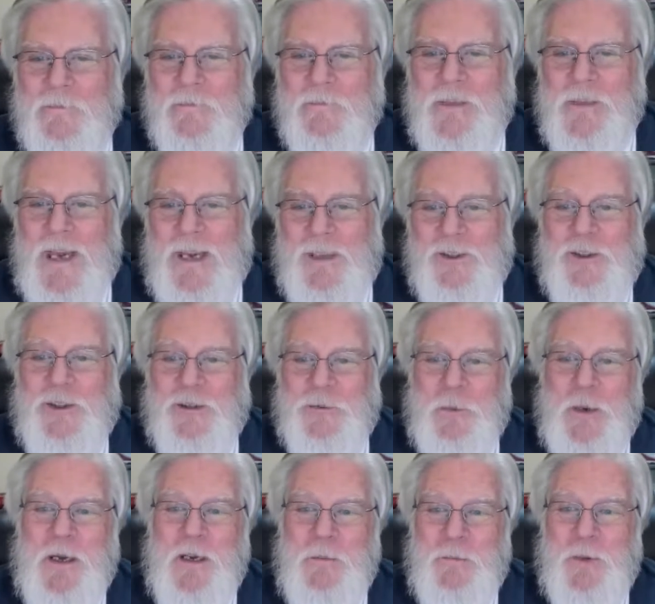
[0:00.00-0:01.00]
Ask as
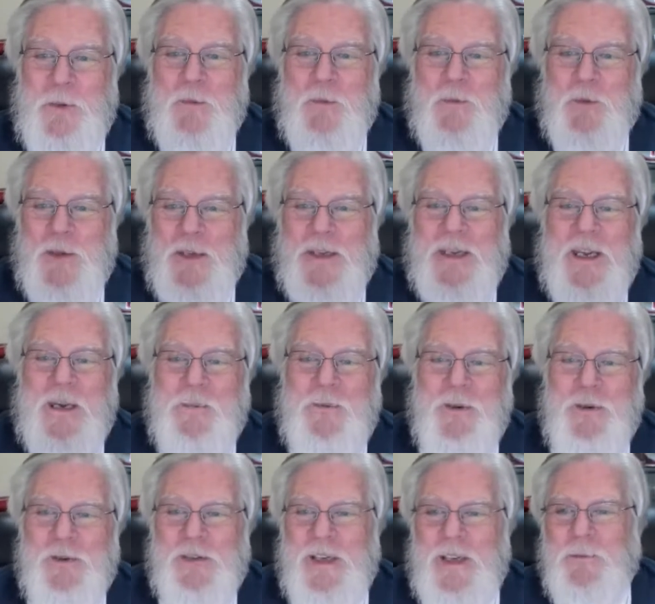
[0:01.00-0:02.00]
many people that came to
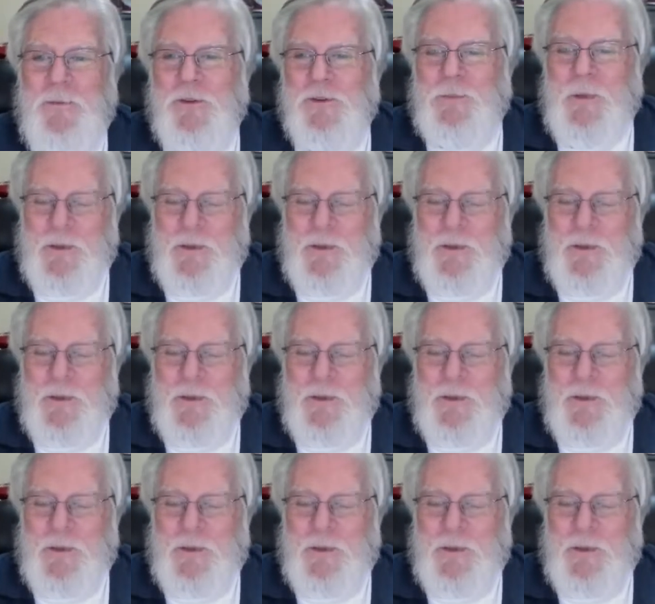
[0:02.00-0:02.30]
your tables.